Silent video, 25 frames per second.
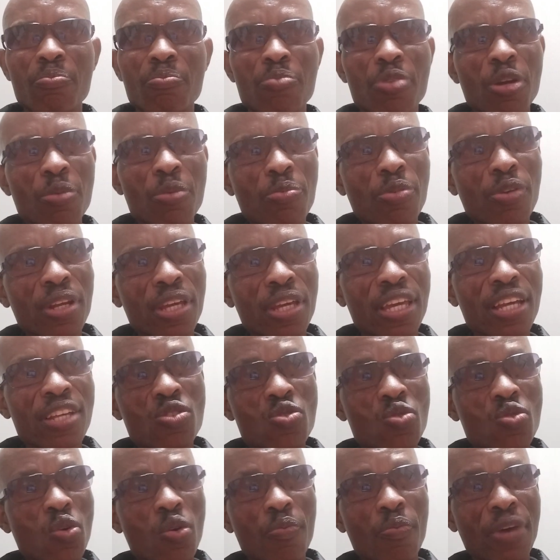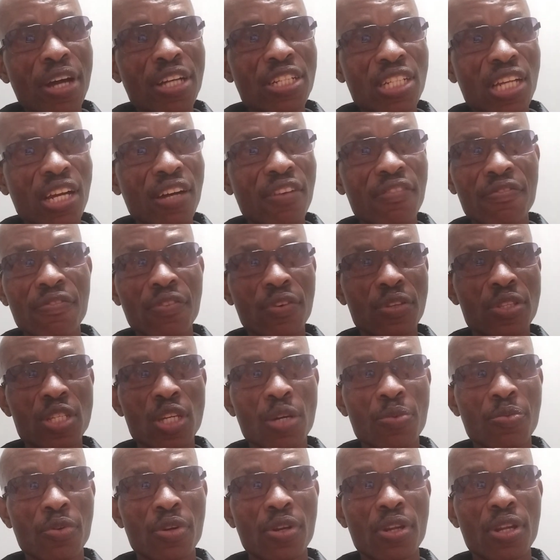people get so much
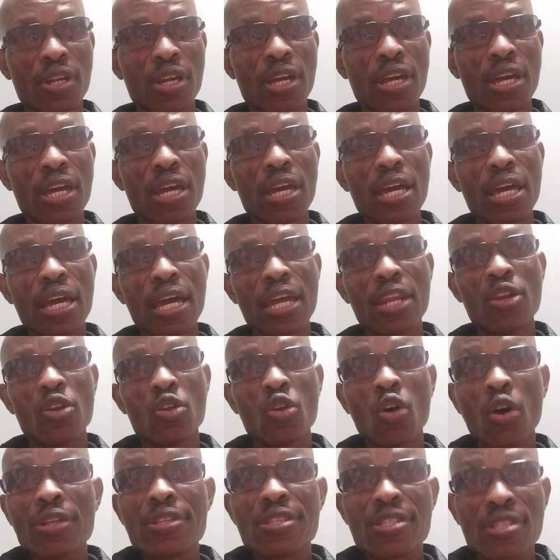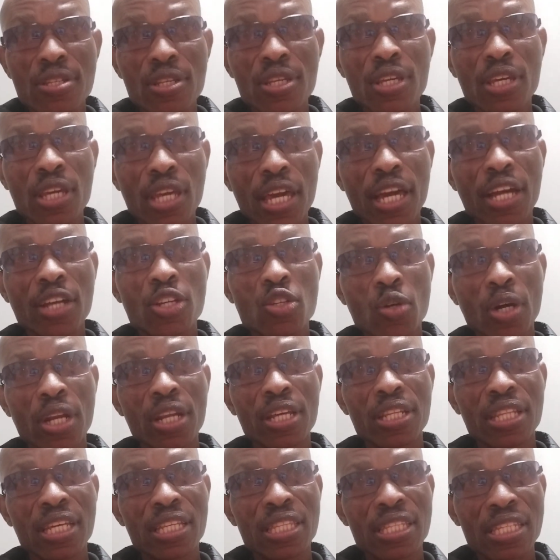comfortable and not seeing
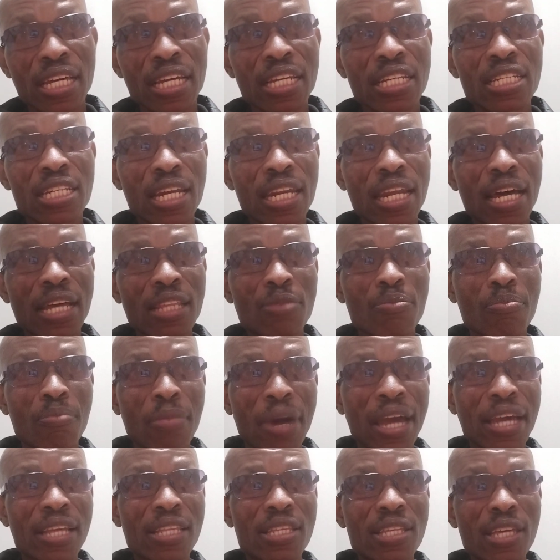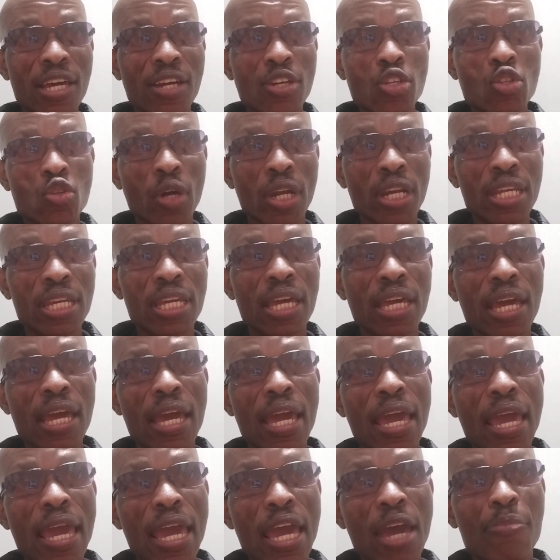actually the danger that might actually
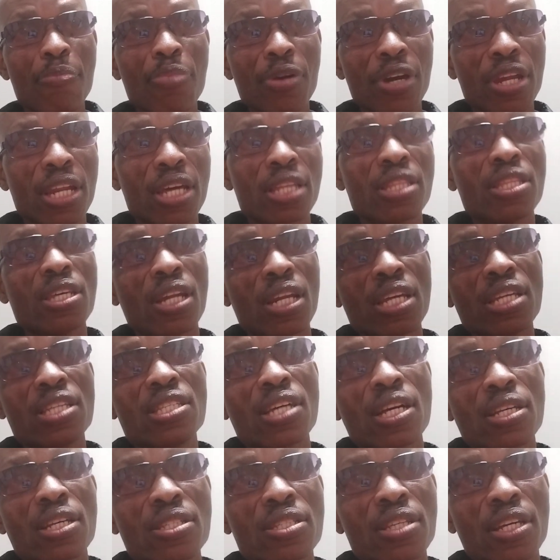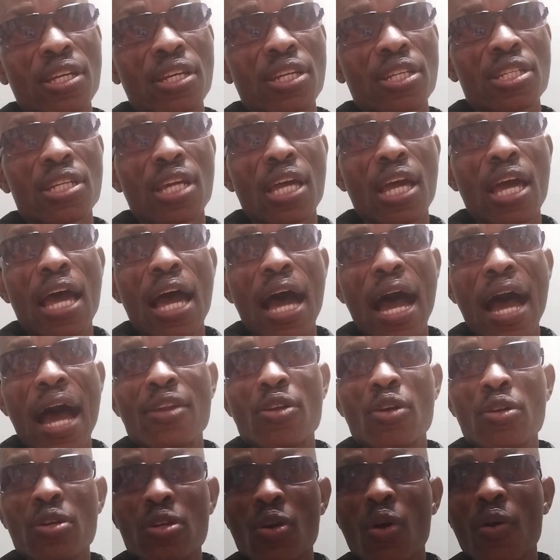happen at the later stage. I
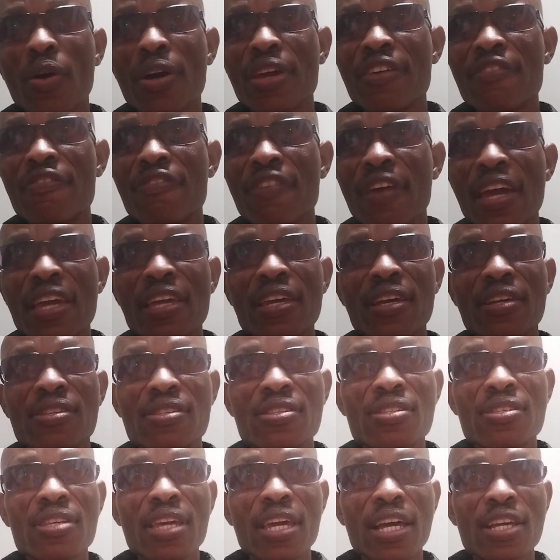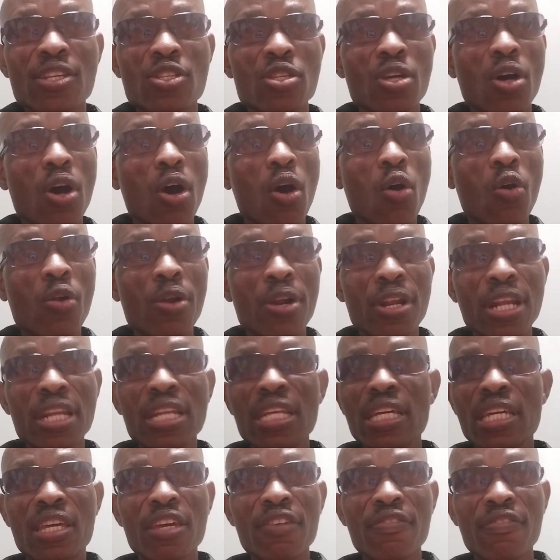don't know if ANC has
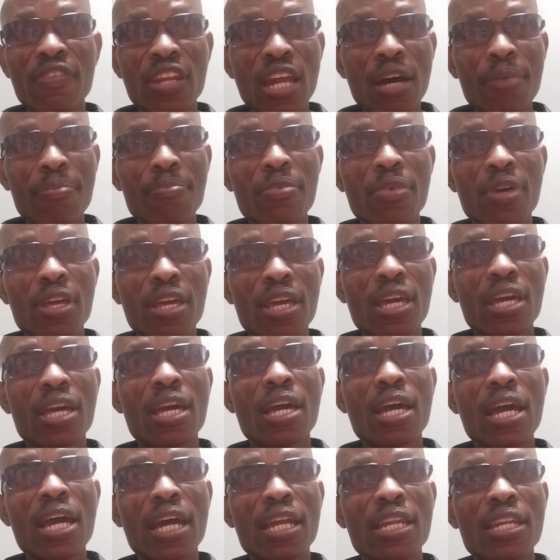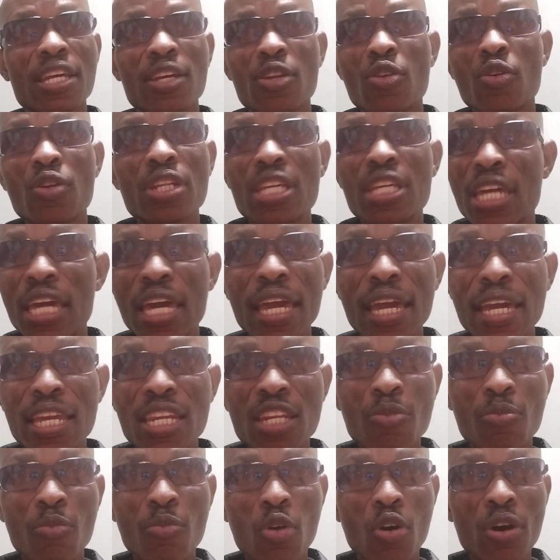already given up and they don't care
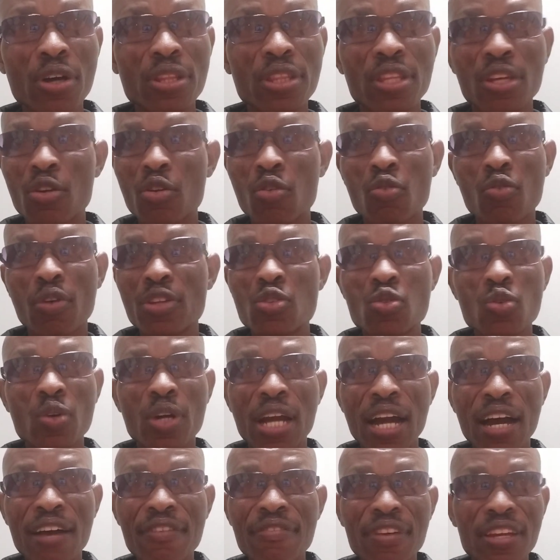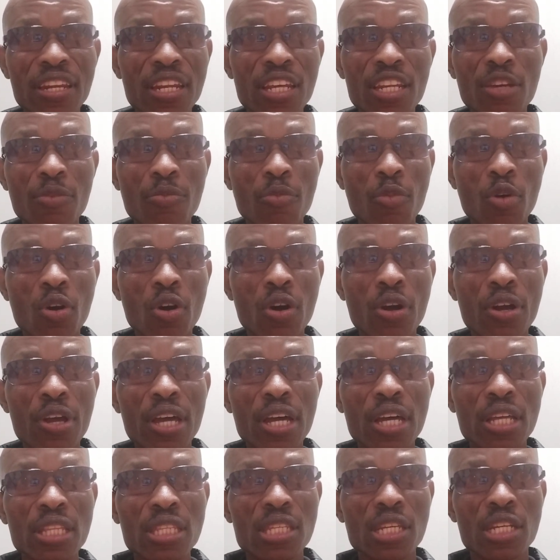anymore. They don't want to govern anymore.
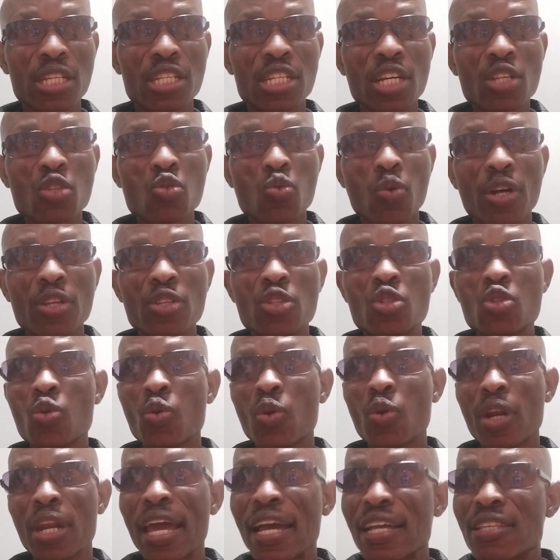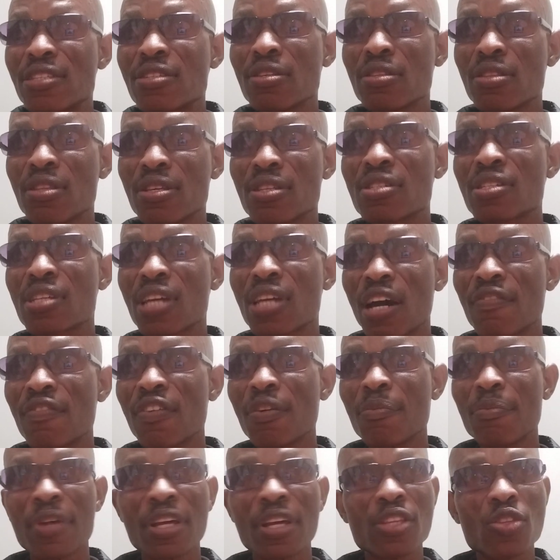They just want to let this
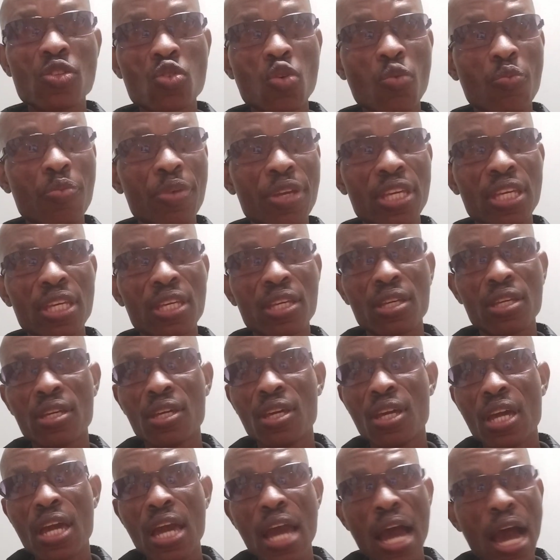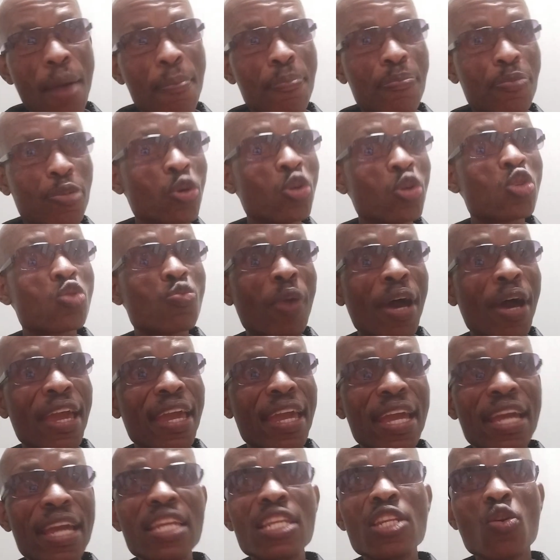government to be abused by
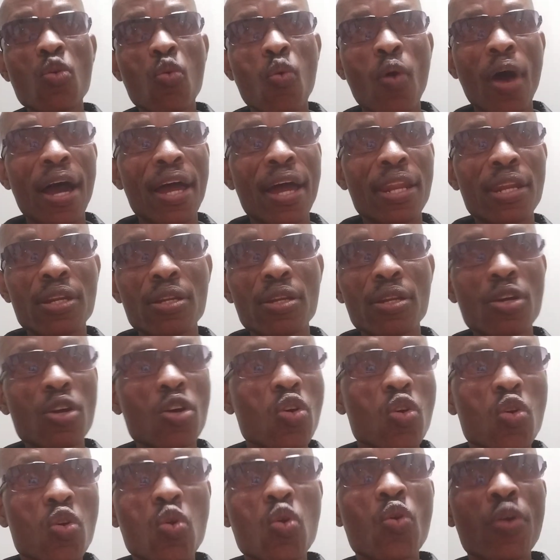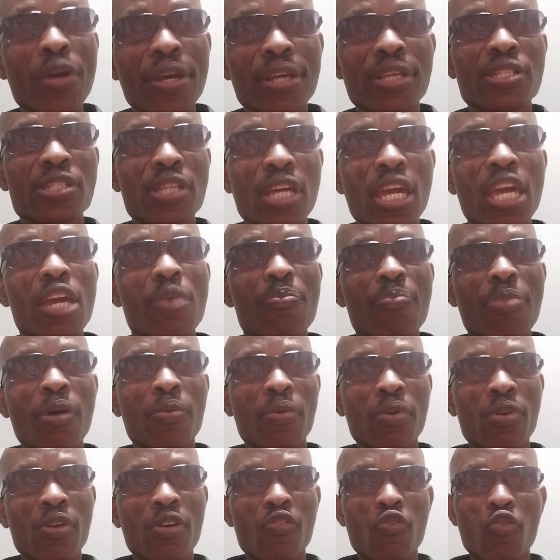anyone who is
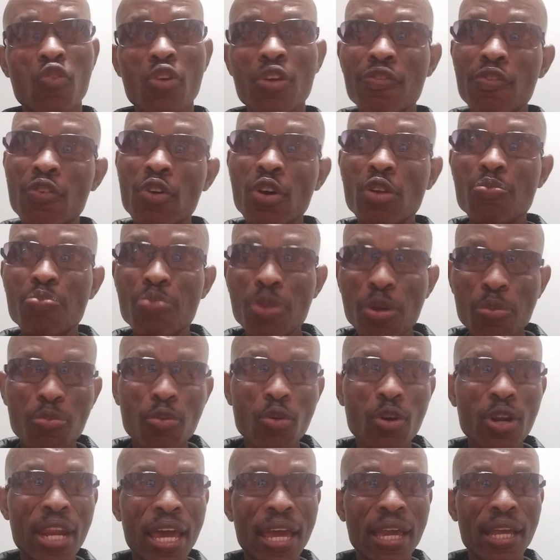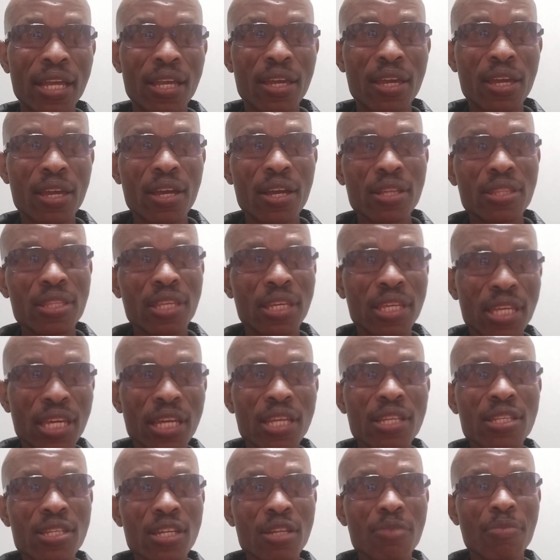capable of. We've got people like the
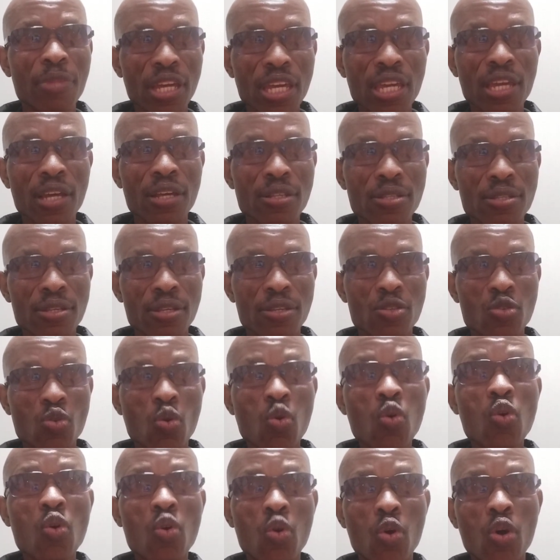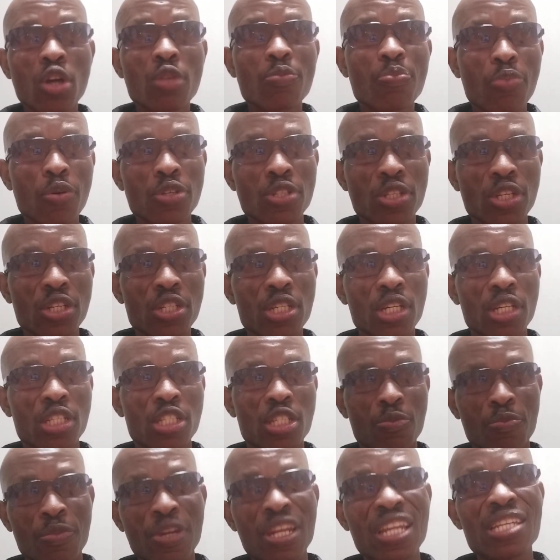Gayton McKenzie's who got
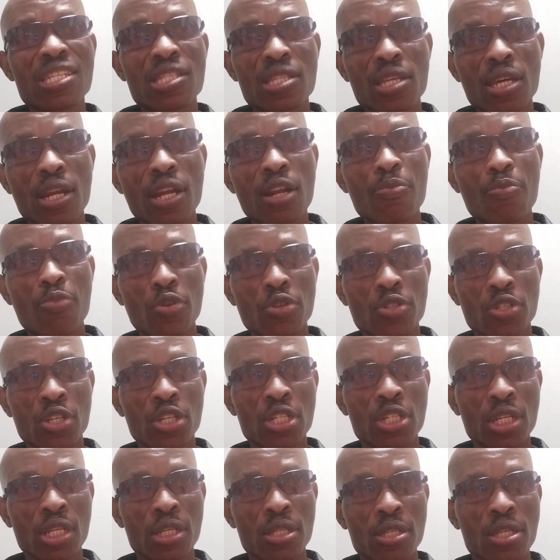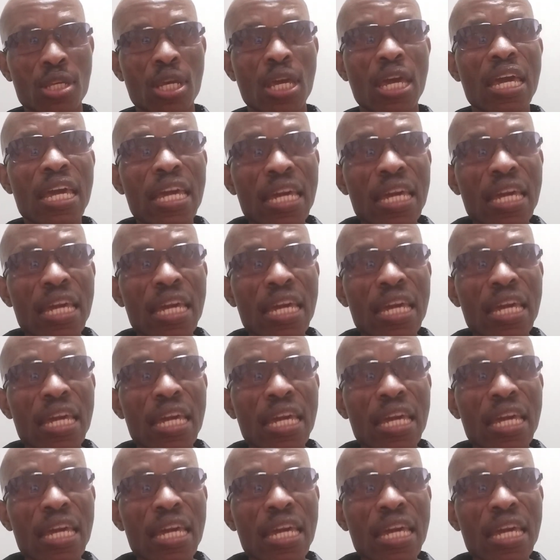positions, ministerial positions